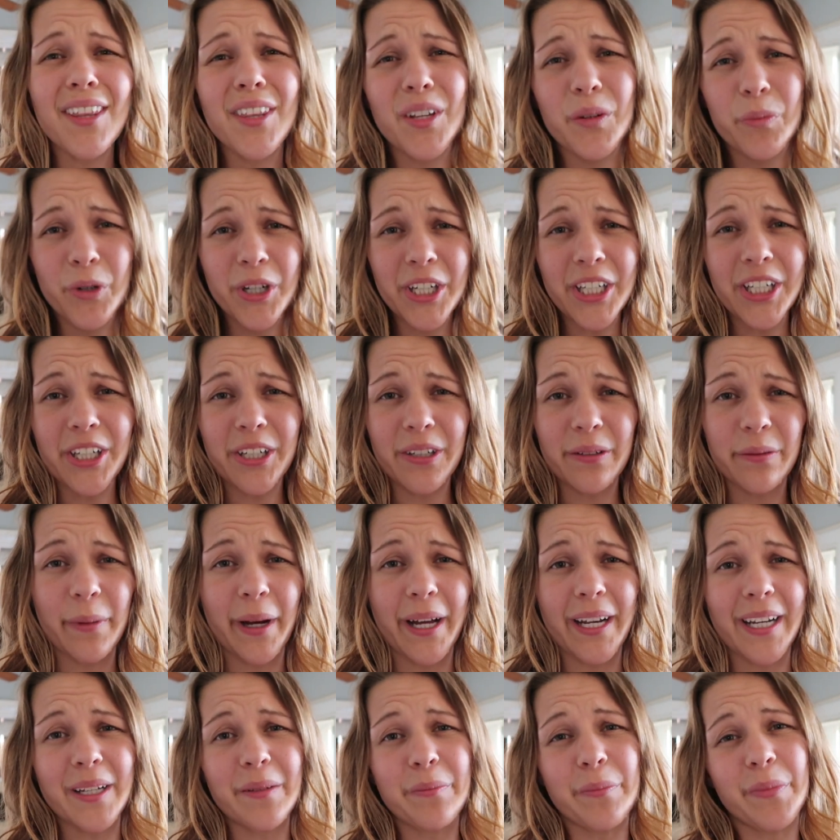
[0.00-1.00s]
They're pretty good
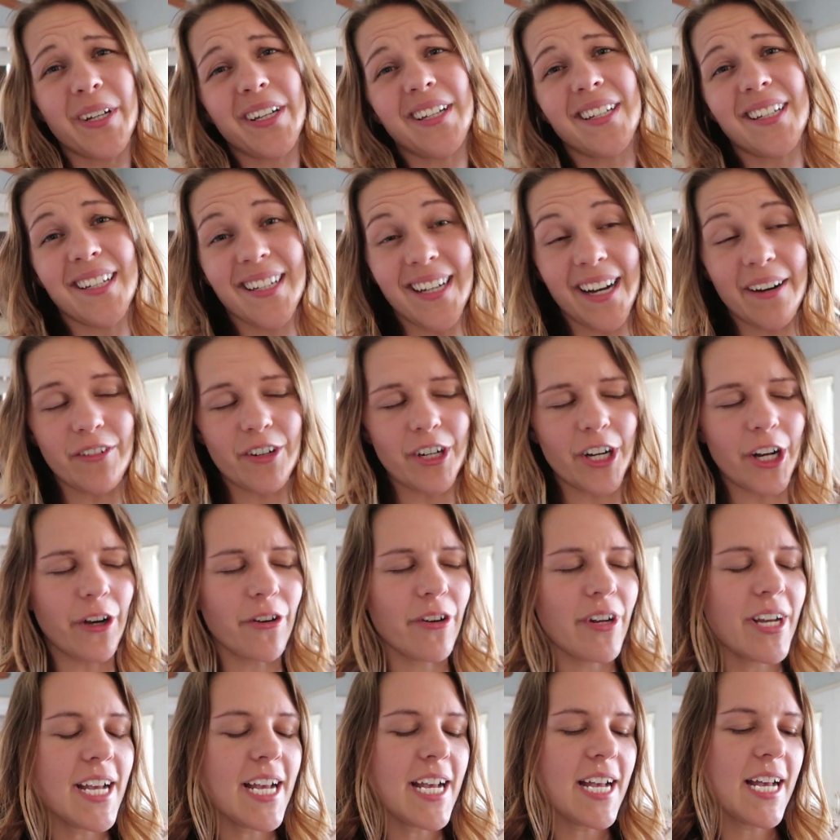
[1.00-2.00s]
about it, but you never
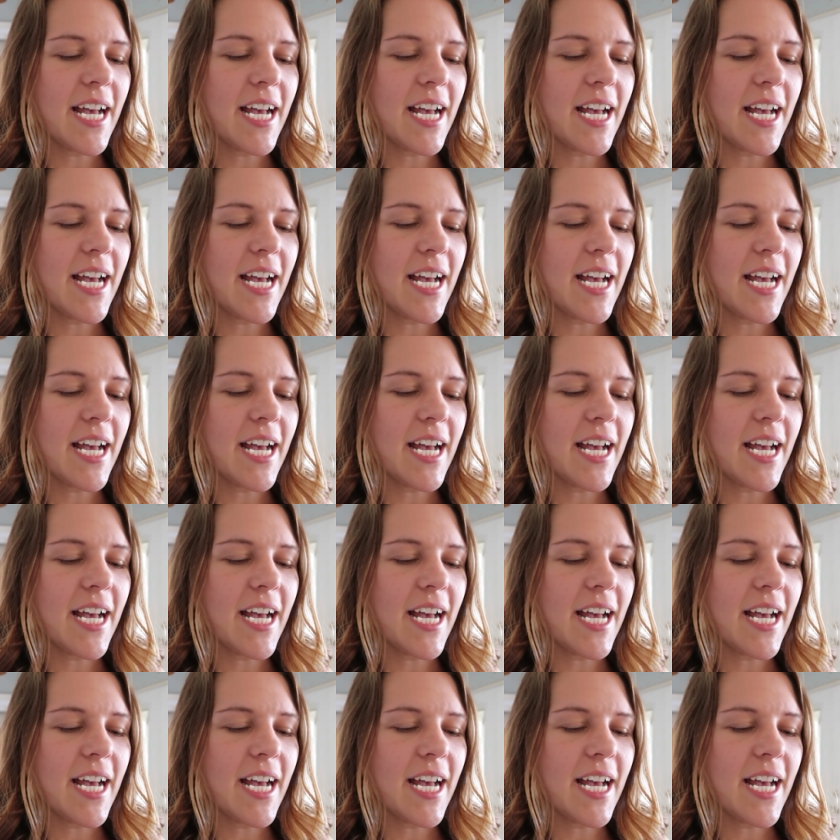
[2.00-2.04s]
know.